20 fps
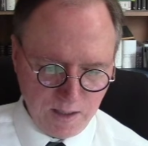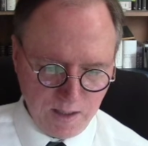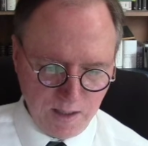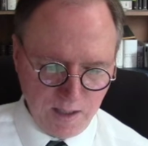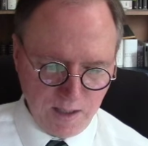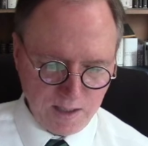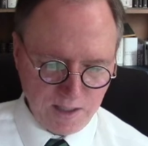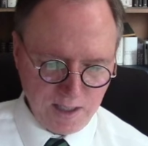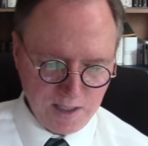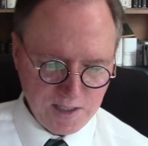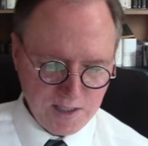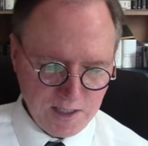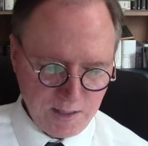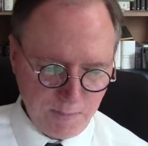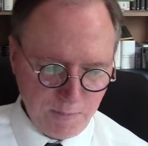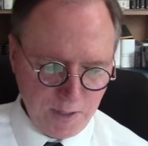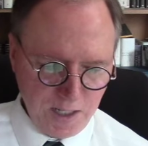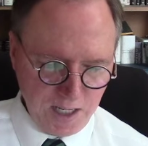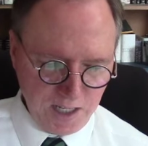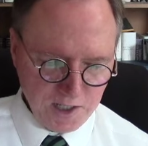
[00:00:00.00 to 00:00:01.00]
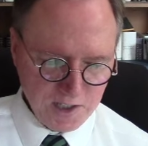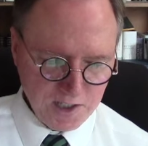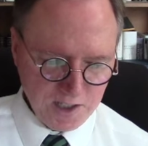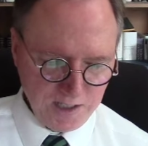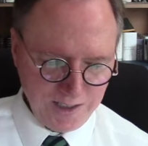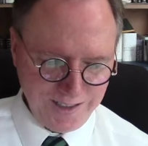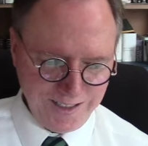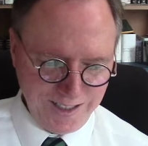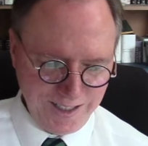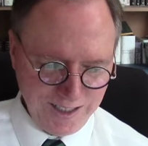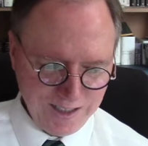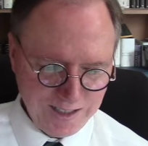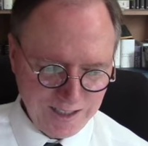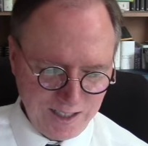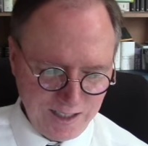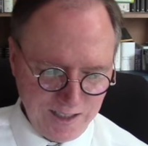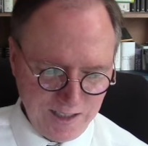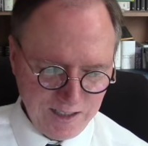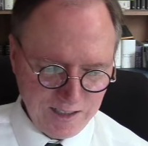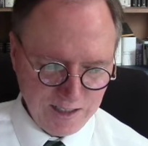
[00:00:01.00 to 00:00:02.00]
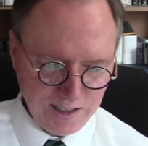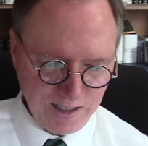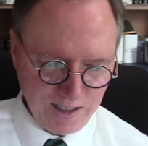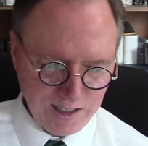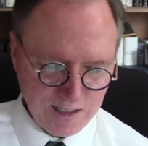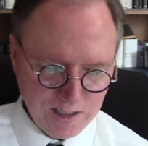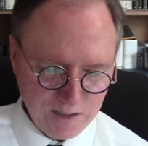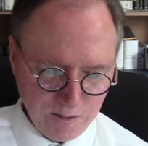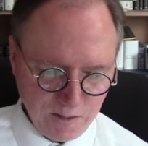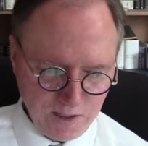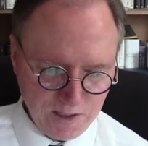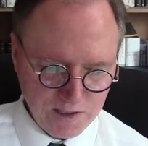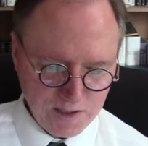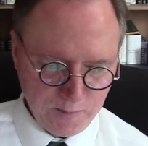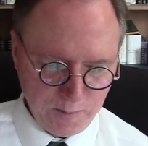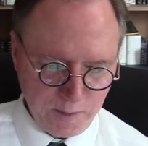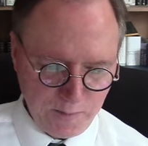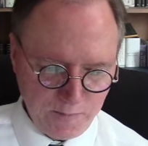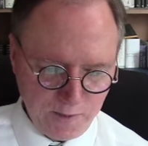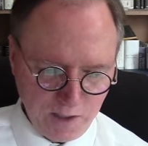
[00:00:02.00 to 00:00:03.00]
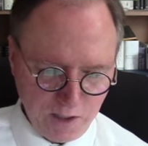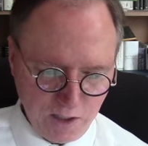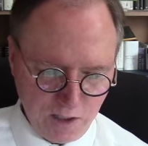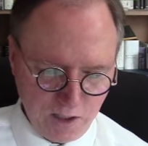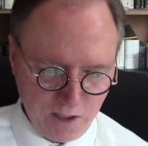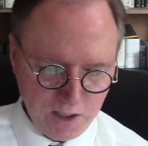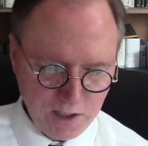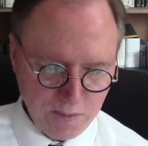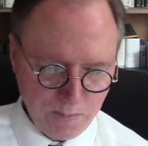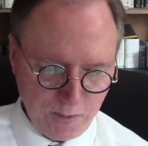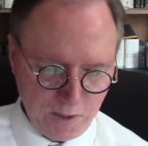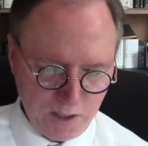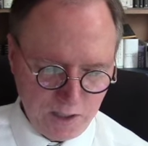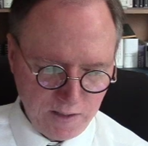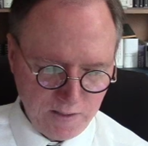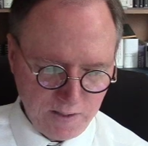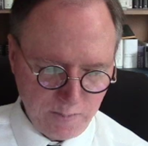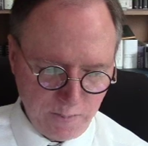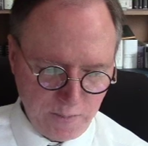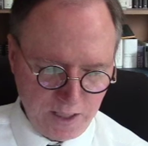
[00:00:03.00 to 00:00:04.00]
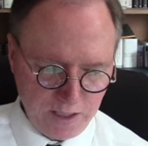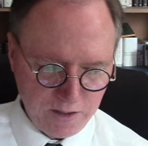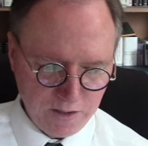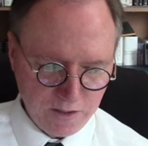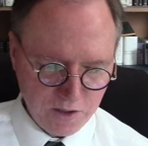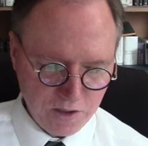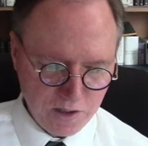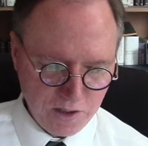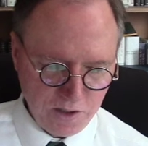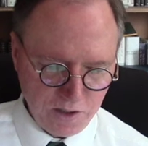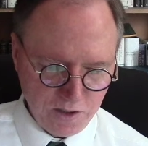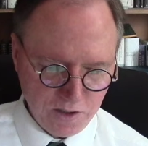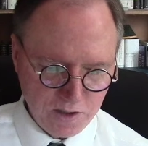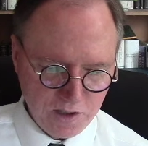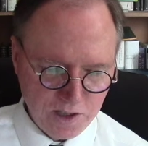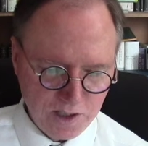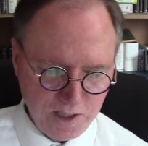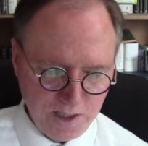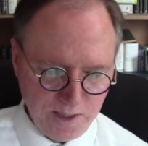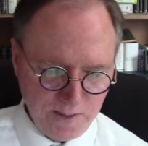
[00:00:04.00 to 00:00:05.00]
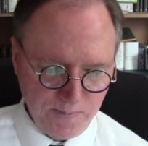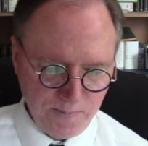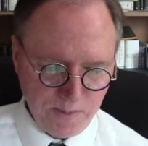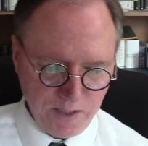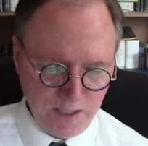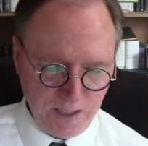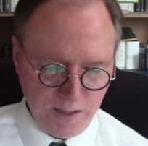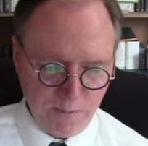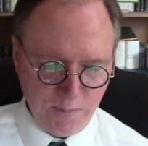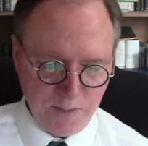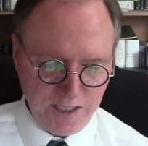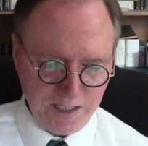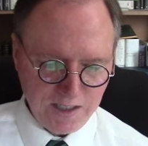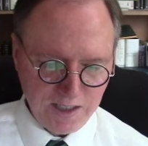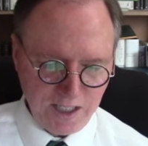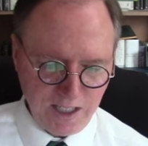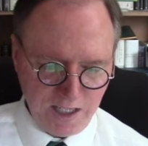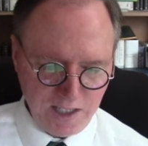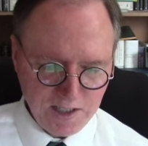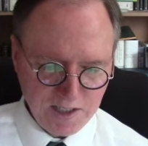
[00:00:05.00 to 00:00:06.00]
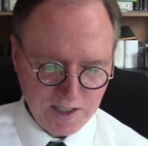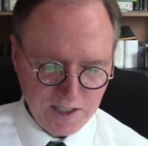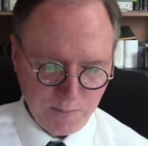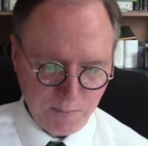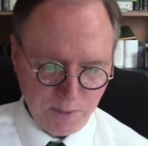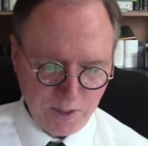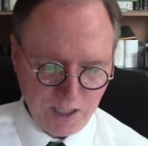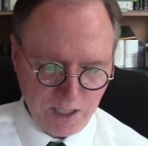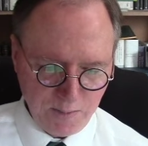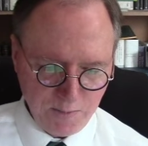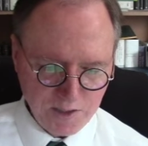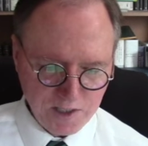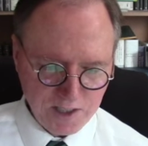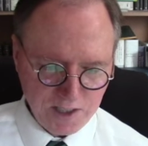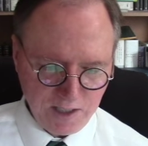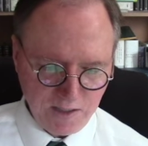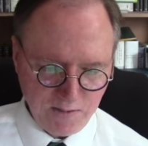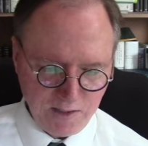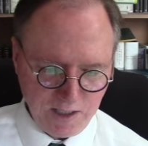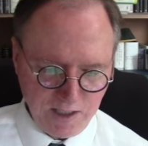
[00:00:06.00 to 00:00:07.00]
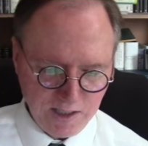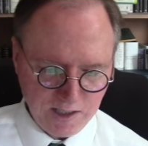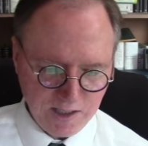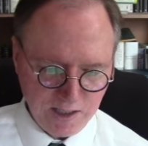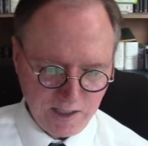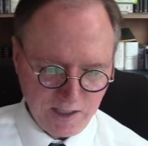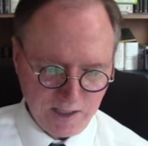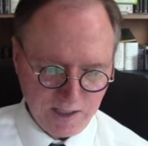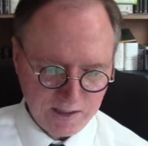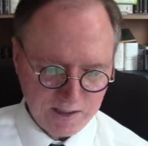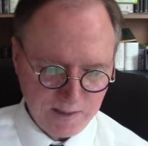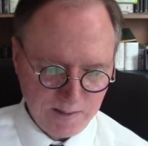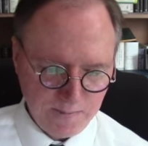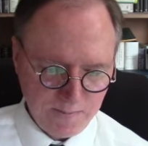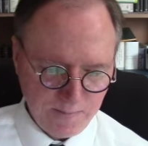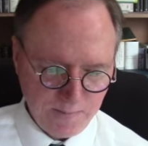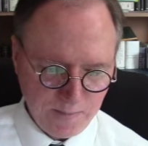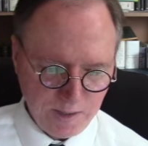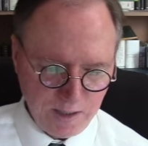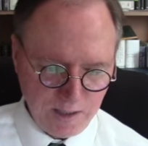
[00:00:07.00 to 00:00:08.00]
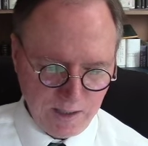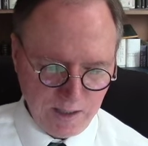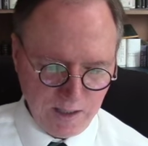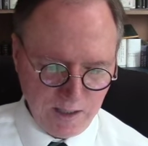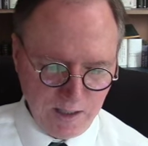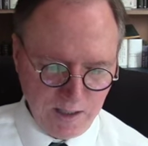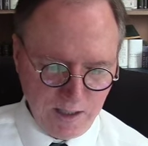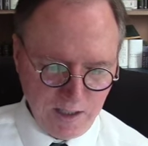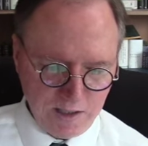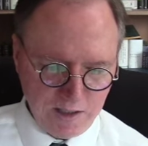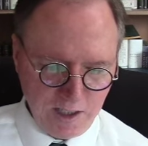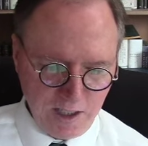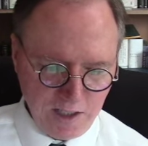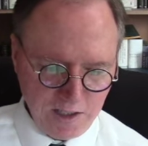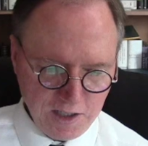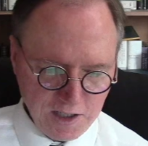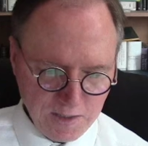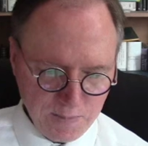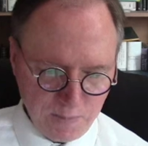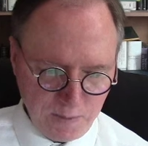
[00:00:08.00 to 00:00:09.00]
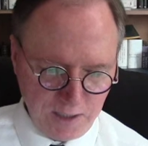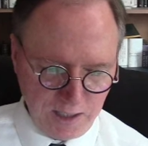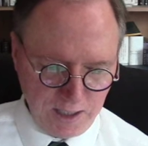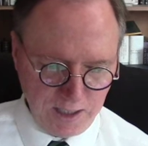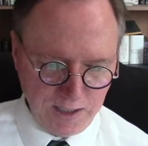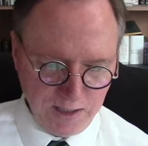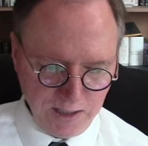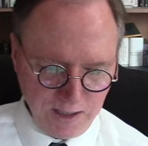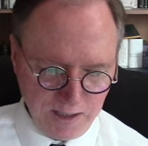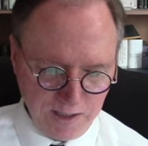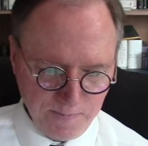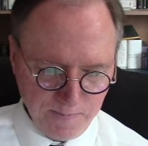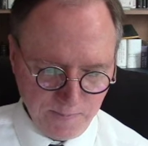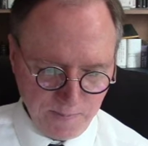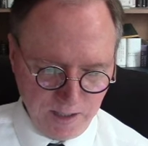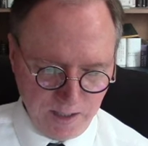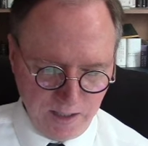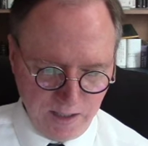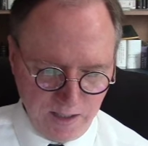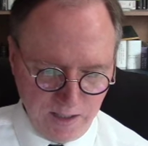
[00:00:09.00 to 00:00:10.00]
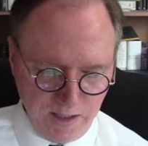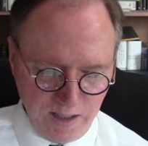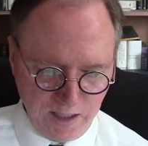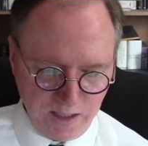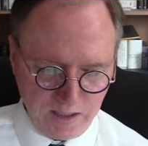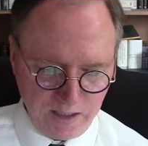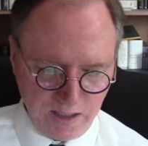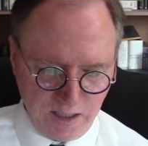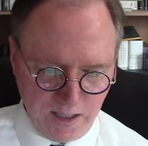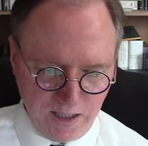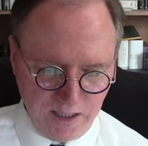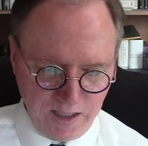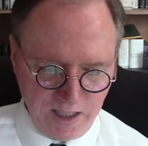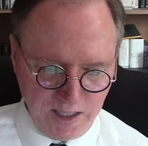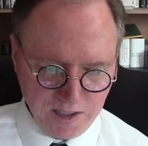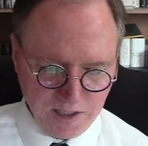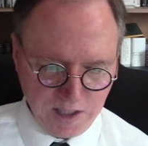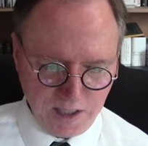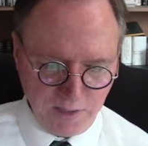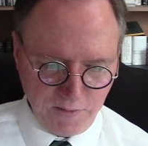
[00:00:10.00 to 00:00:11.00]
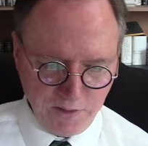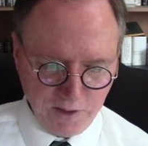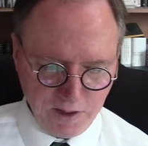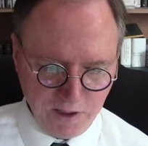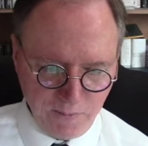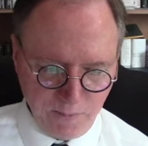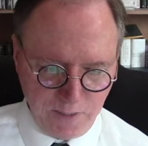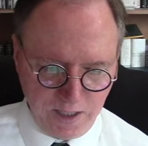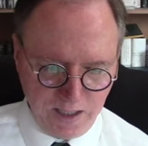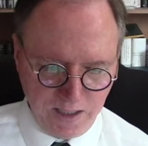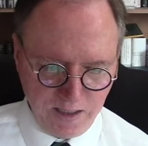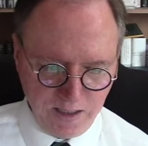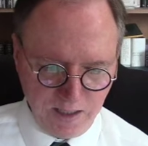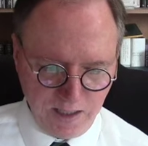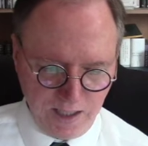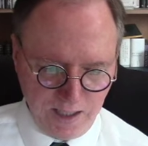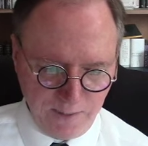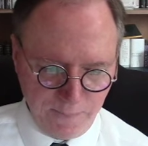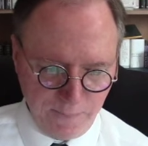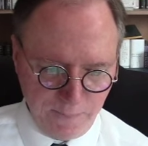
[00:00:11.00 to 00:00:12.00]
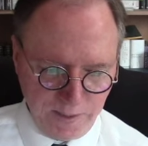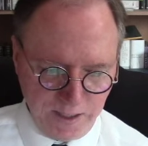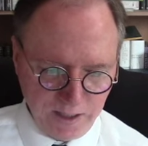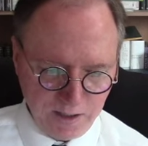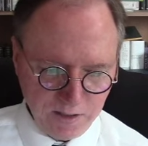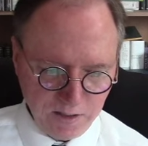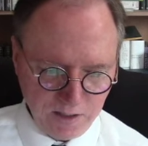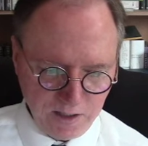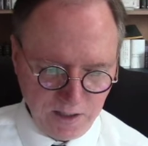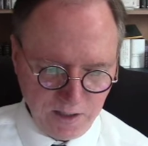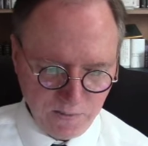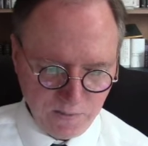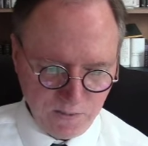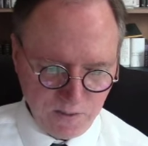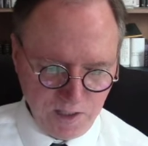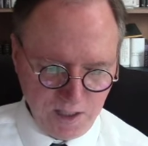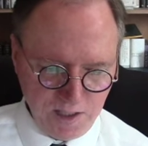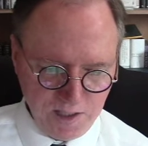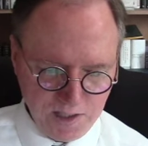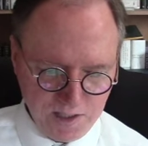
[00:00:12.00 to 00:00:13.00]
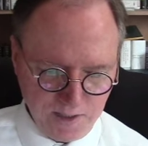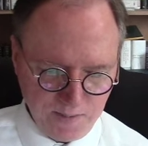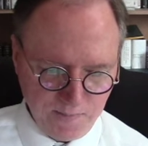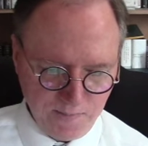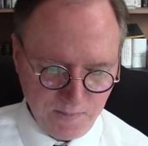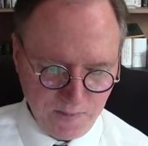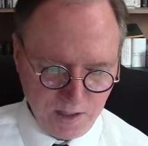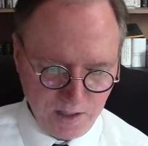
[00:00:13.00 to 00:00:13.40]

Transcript: Against the passionate anti-intellectualism of a large part of the modern church, it maintains the primacy of the intellect. It teaches plainly that God has given to man a faculty of reason